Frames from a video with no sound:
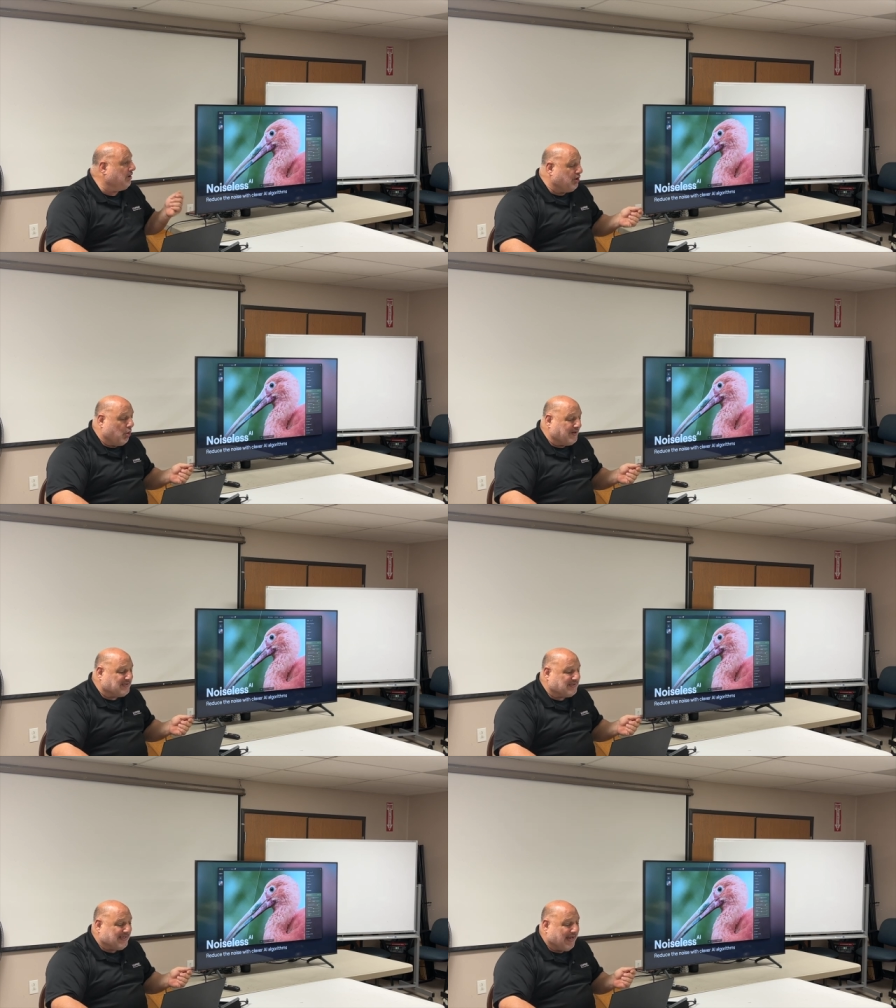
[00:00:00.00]

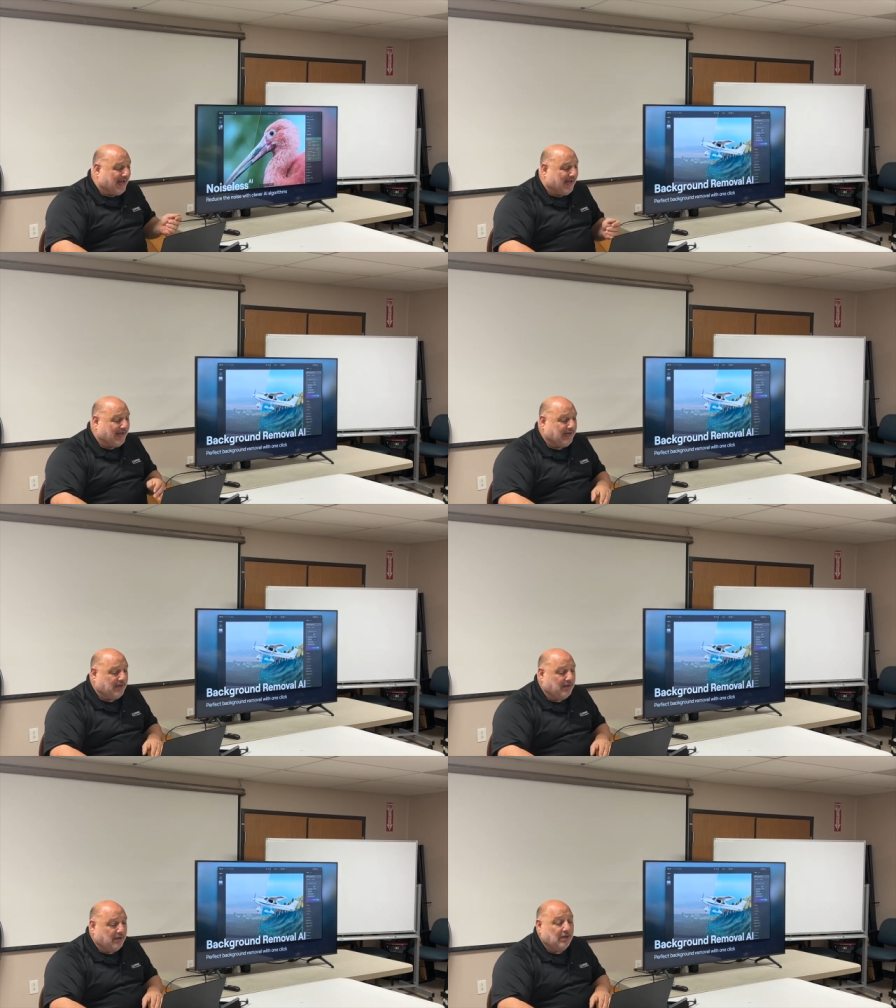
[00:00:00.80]
noiseless AI,
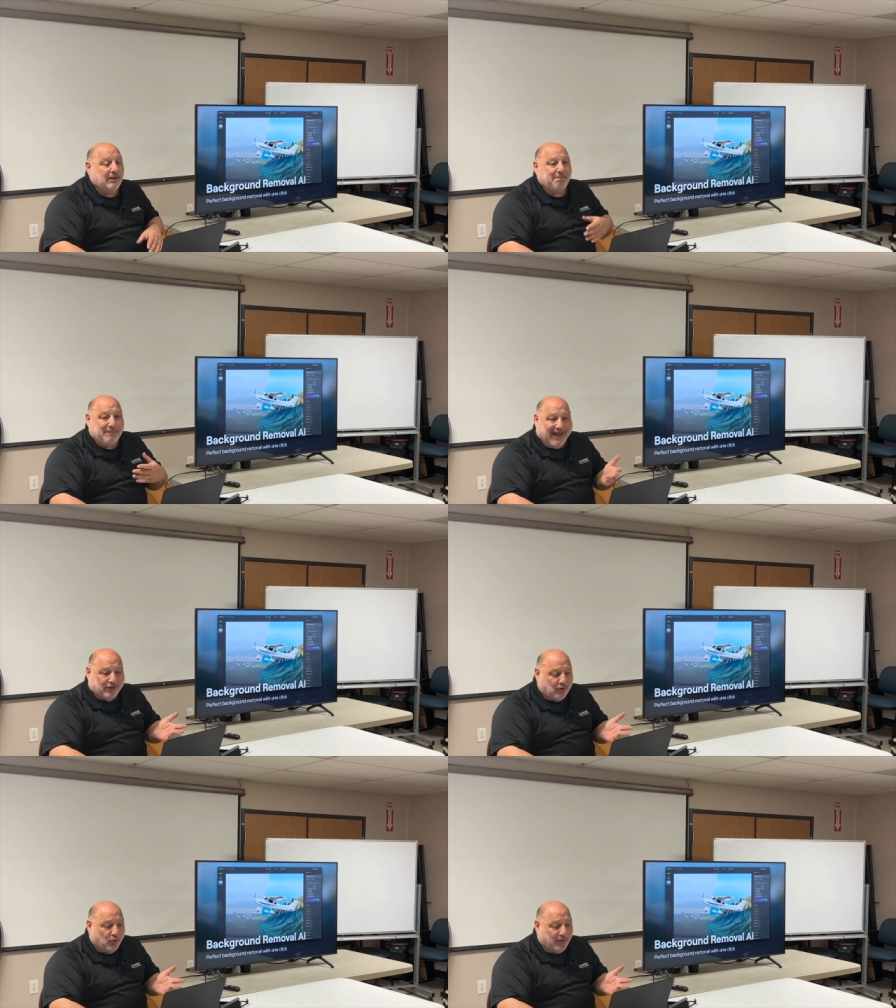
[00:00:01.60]

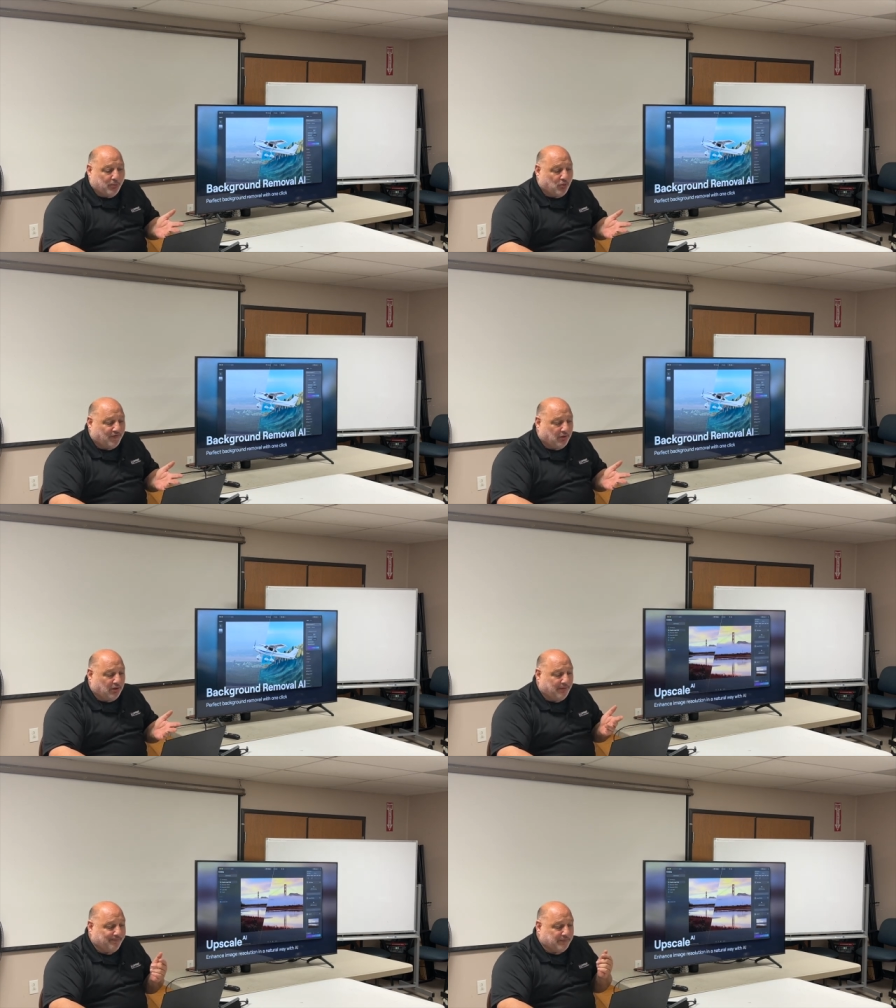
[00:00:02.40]
background
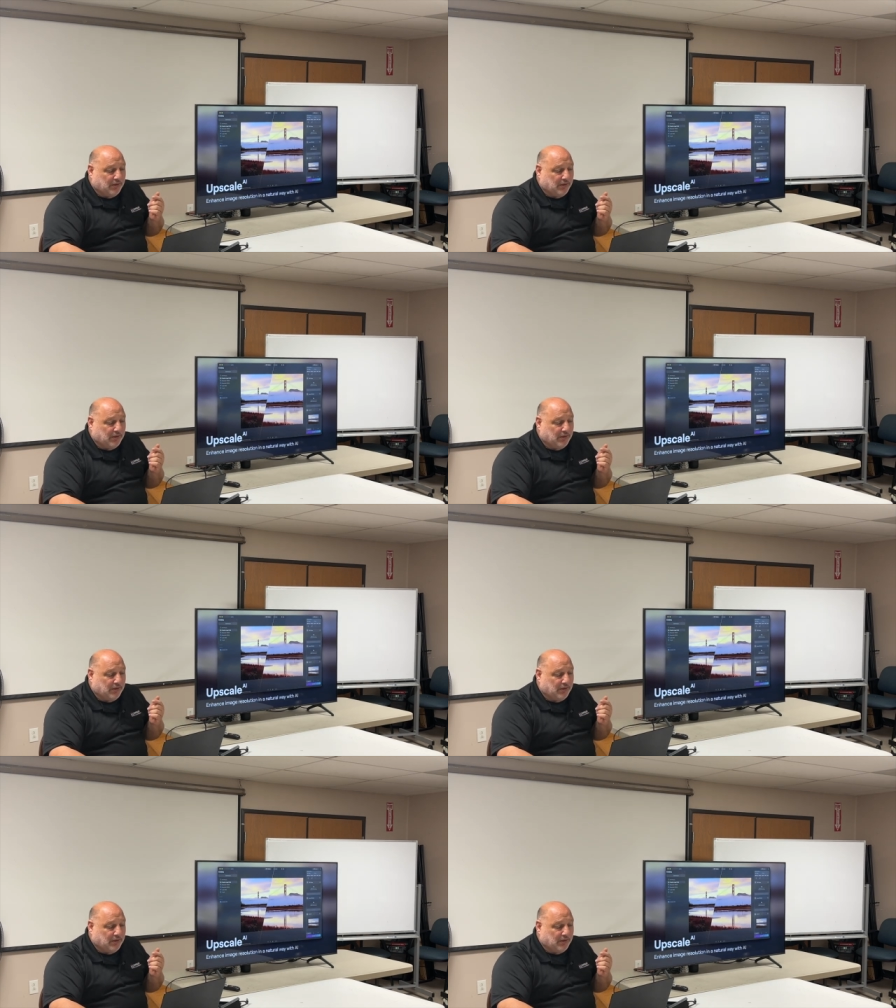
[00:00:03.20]
removal,